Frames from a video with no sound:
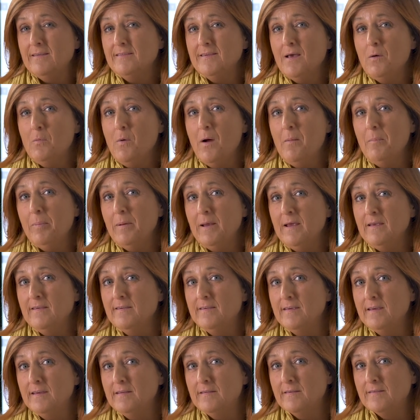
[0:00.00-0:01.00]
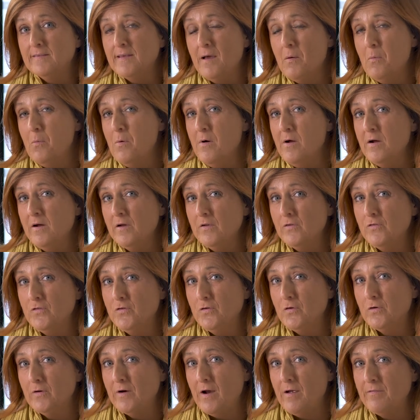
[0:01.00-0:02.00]
someone place it somewhere
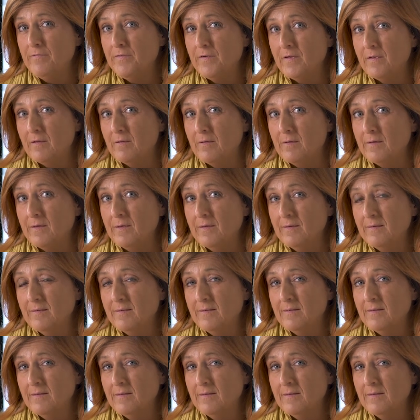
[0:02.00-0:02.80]
geographically?